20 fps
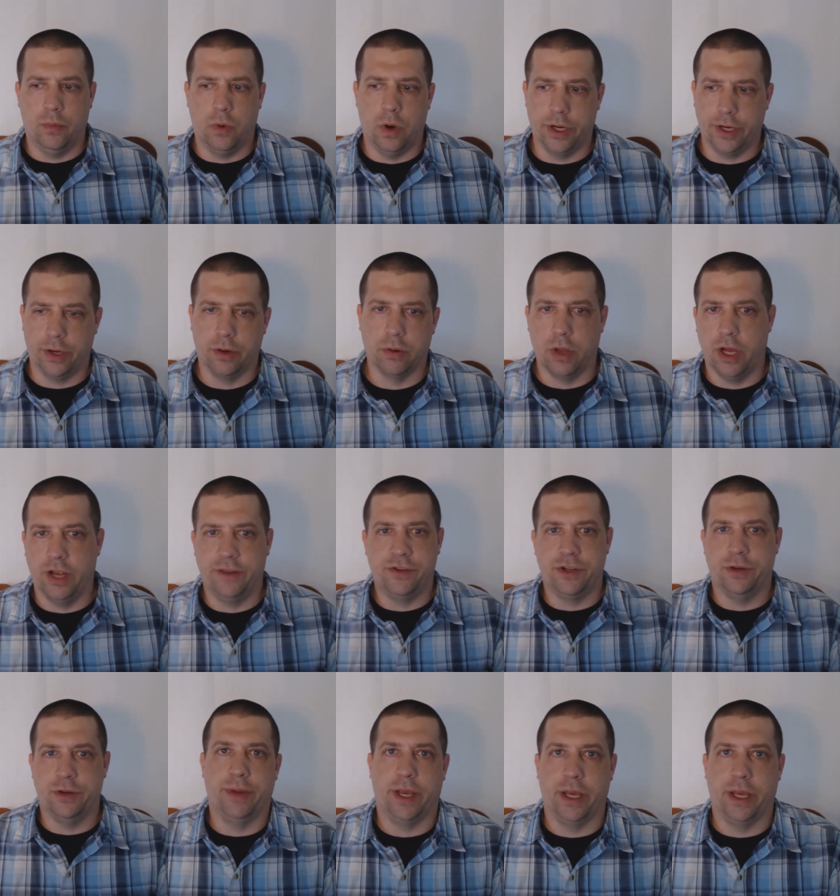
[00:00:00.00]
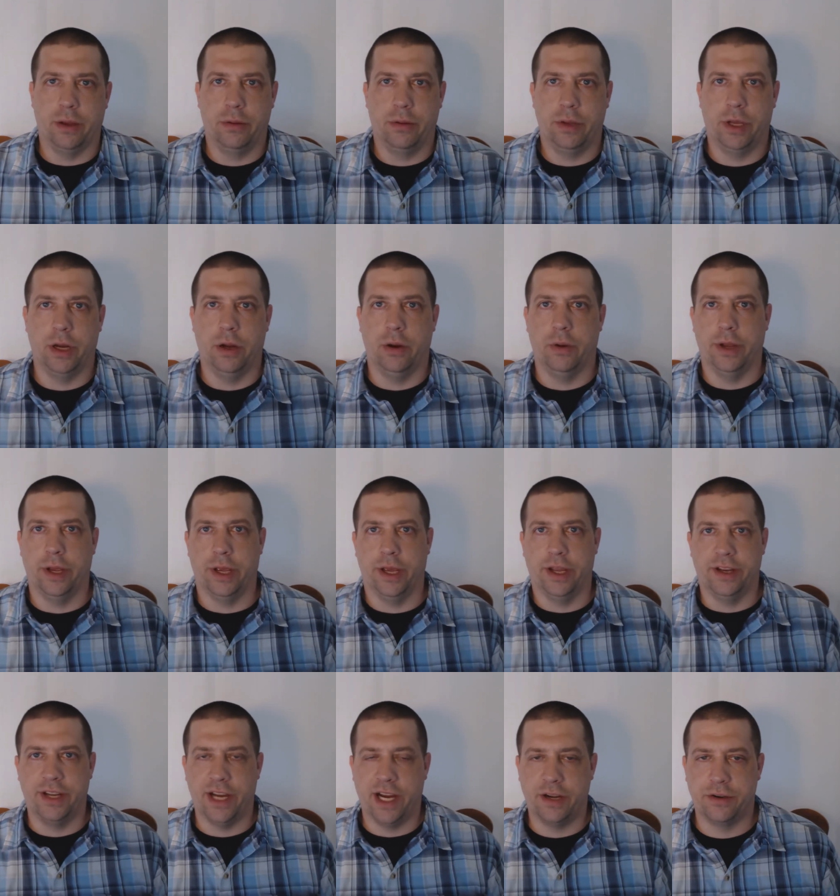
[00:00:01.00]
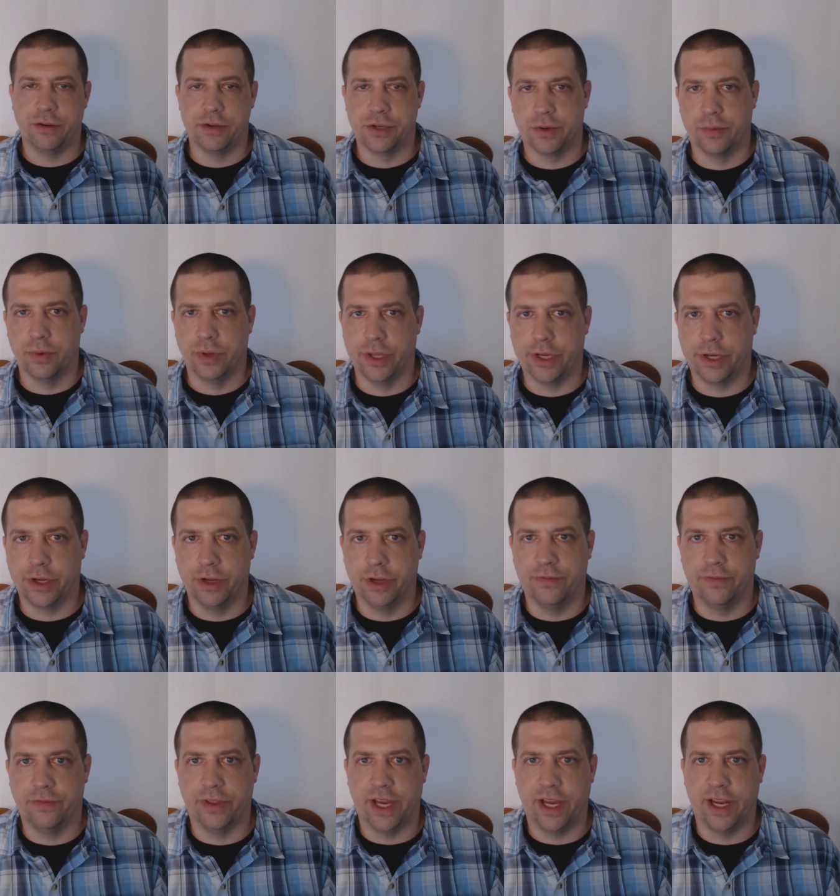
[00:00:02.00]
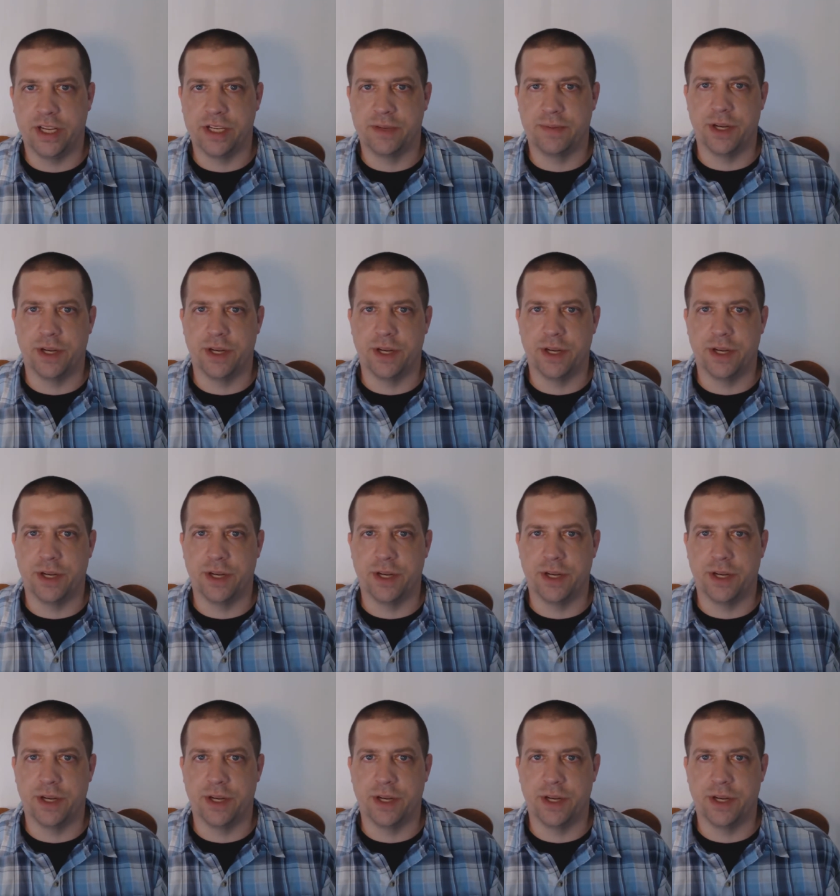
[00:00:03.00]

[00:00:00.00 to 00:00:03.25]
what your life should be. And doctors are really good for that,